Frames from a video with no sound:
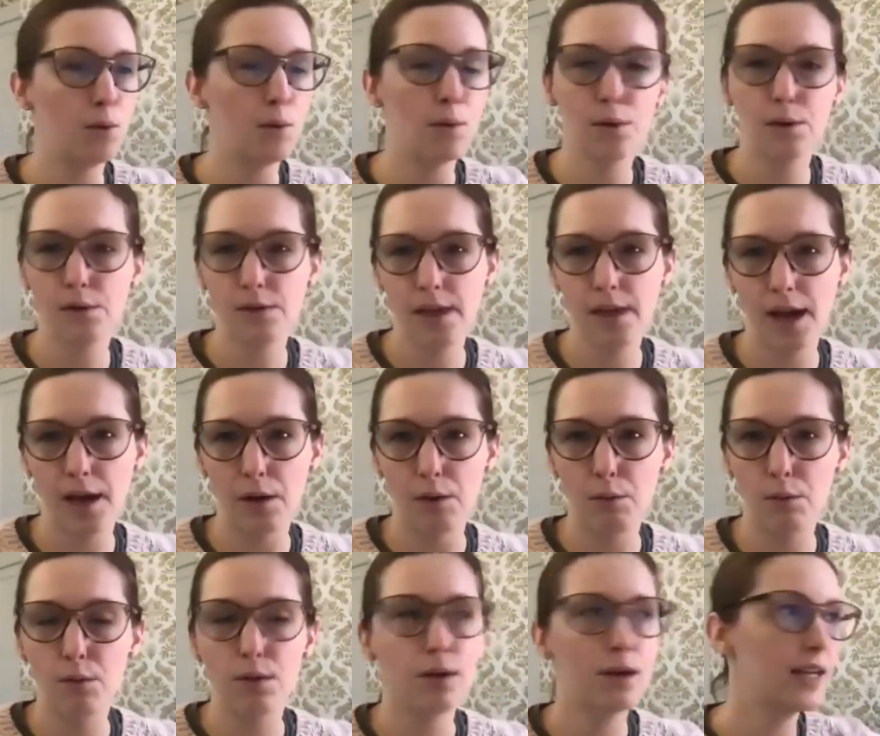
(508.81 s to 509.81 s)
Order that
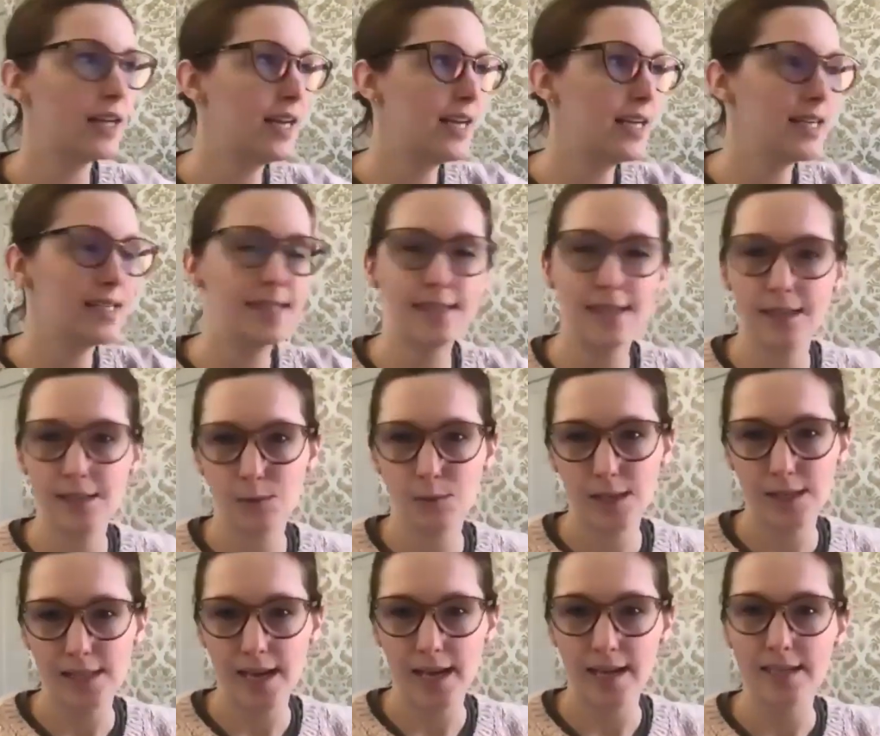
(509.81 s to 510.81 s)
award 6
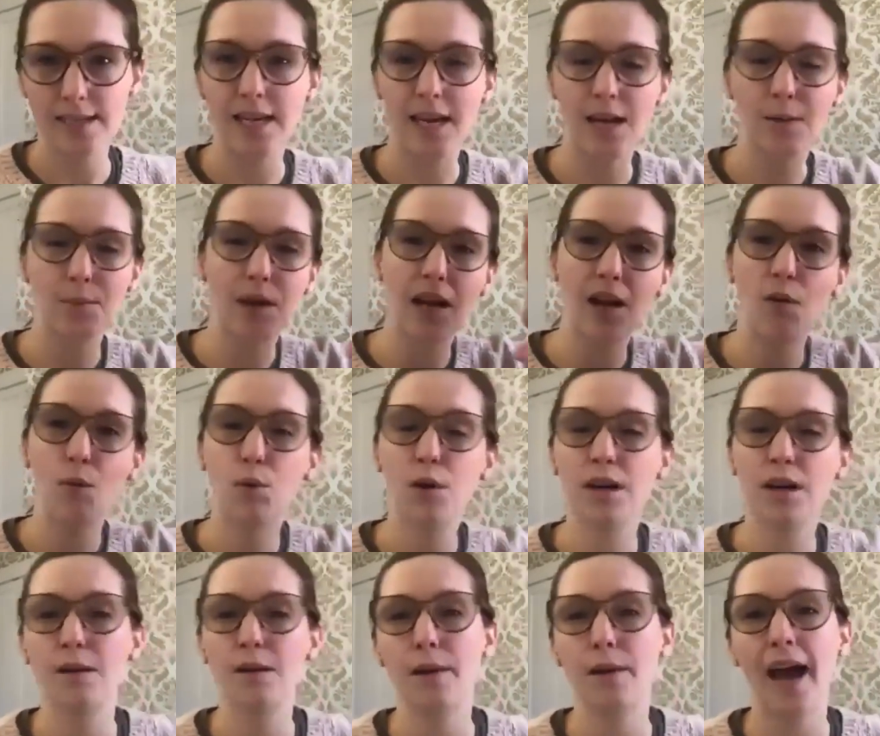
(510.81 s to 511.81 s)
weeks ahead of time. And I
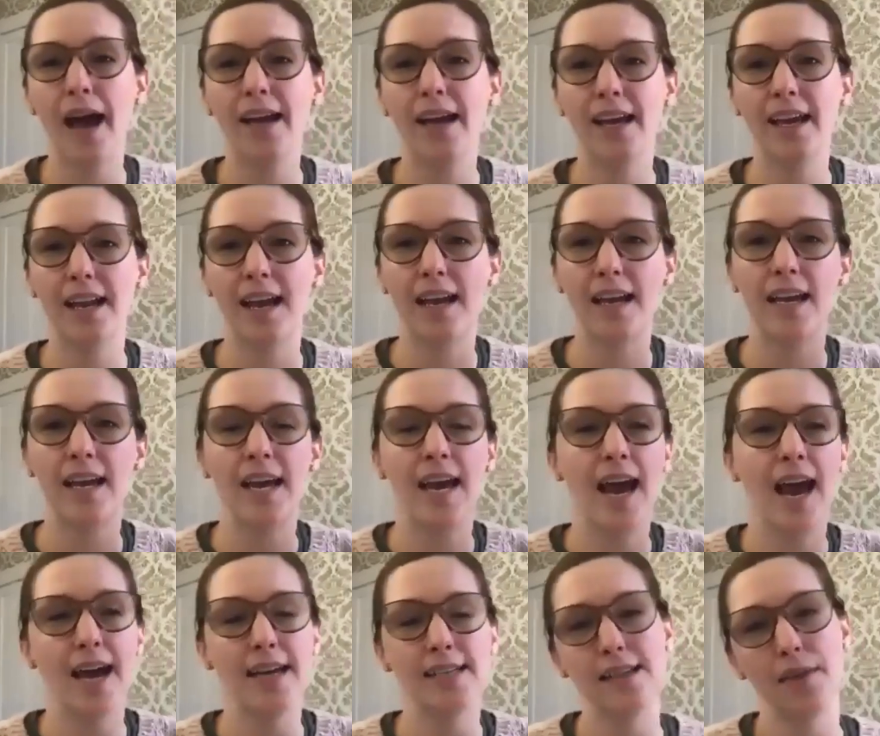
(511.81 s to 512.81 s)
work it back, and I
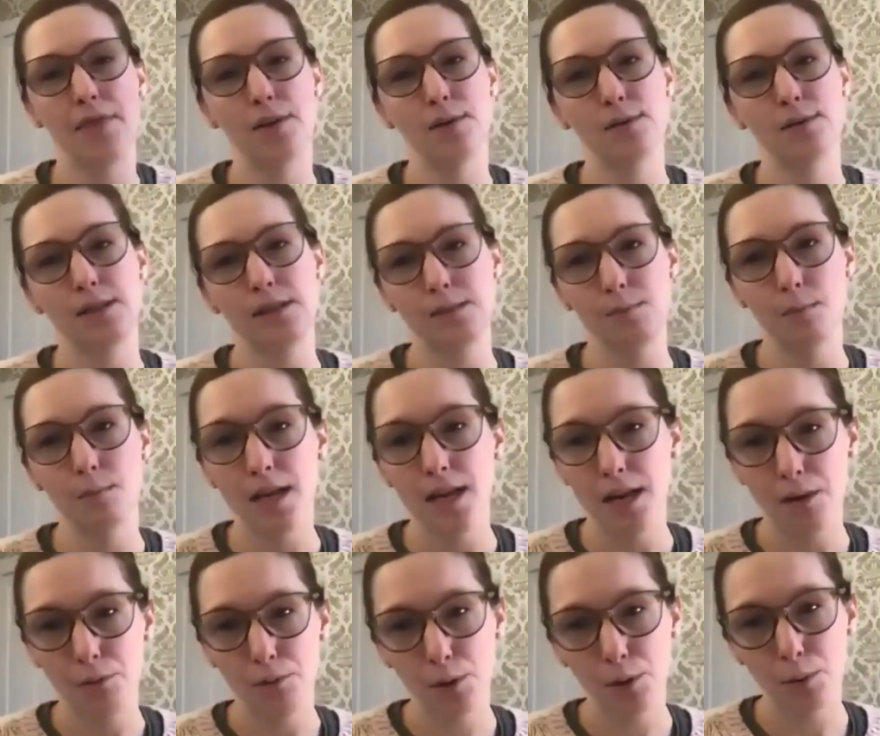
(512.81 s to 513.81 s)
set those as
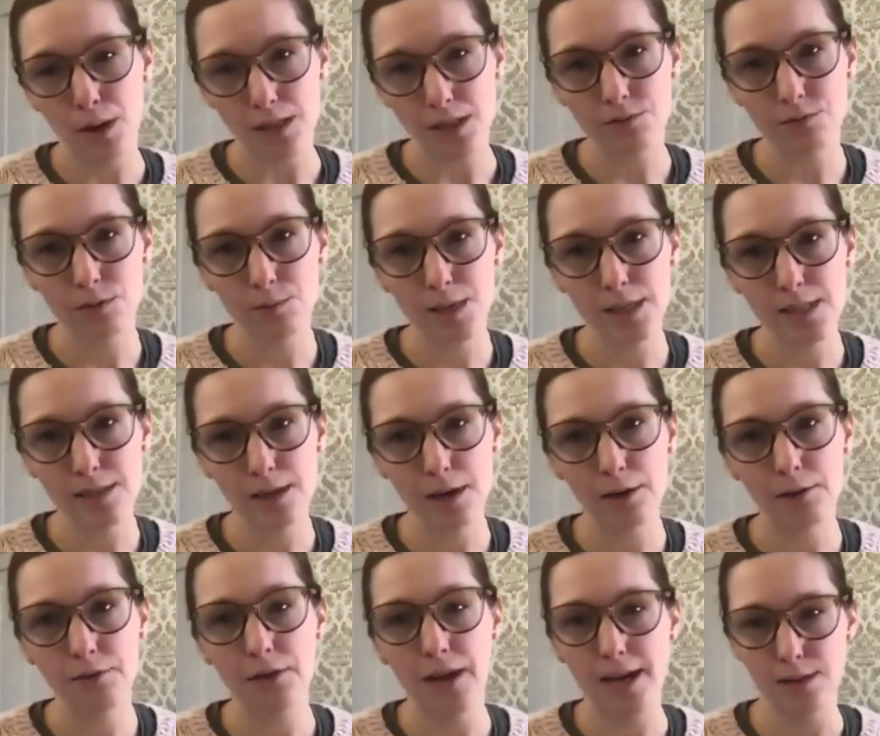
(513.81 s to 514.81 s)
meeting requests for
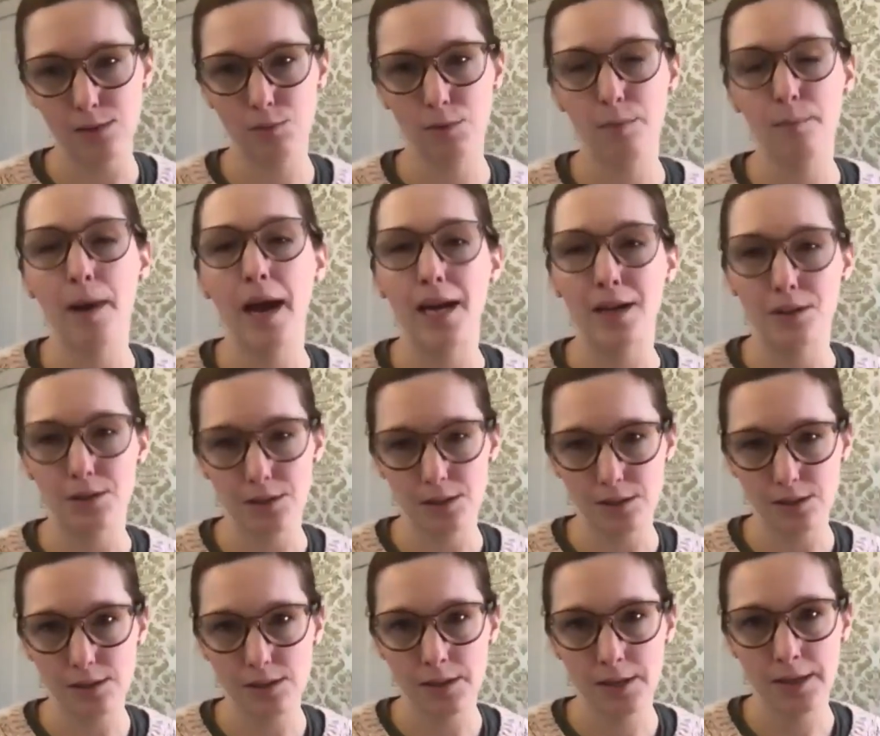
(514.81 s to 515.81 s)
myself as
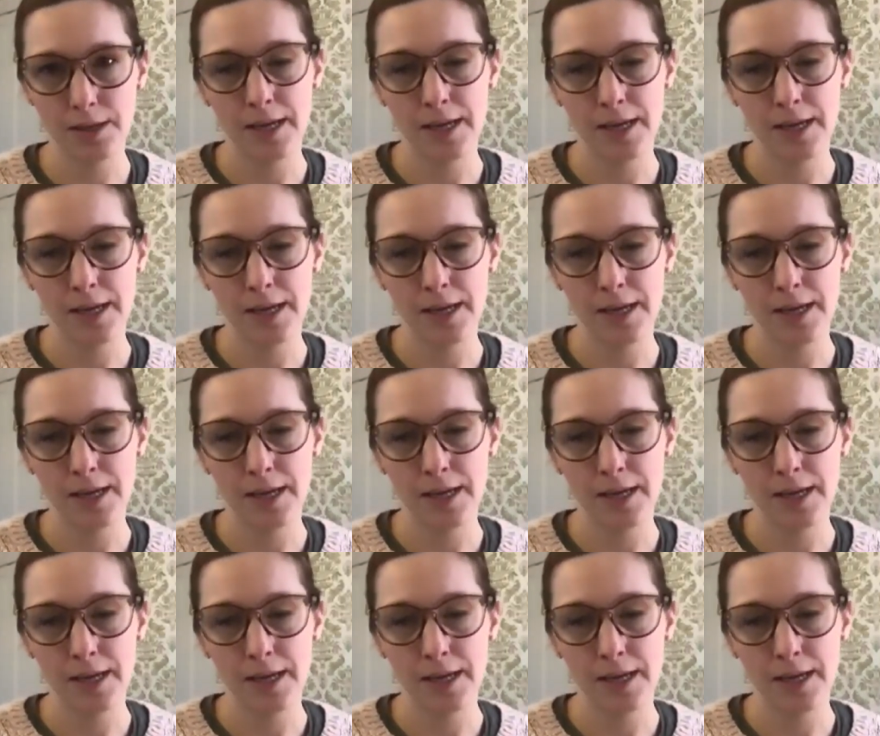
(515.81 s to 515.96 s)
reminders.